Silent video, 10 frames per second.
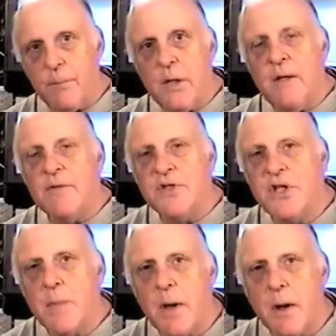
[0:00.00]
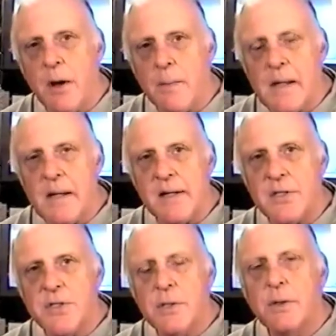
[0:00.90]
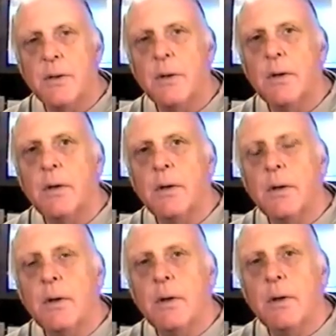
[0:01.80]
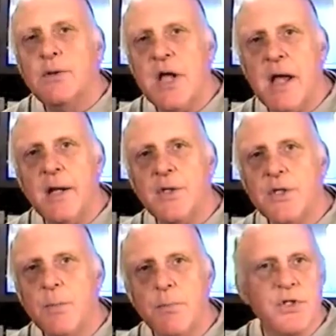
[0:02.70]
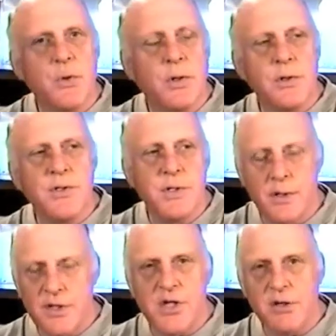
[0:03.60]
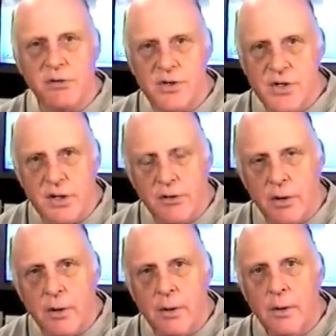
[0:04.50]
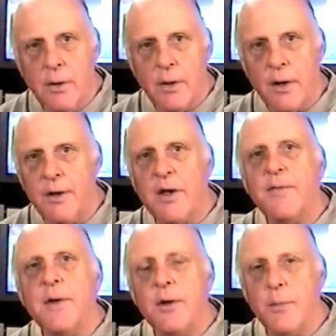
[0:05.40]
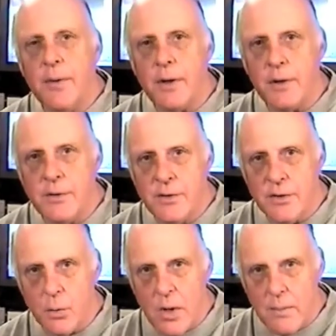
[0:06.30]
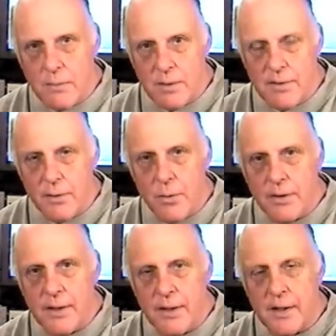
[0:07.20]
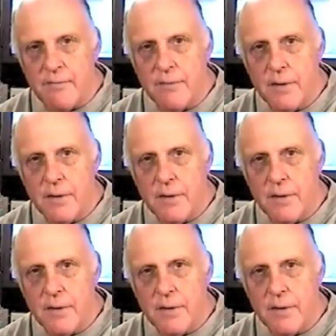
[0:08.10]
even semi-automatics, tanks, bazookas, etc., are nothing compared to the weaponry they're going to have.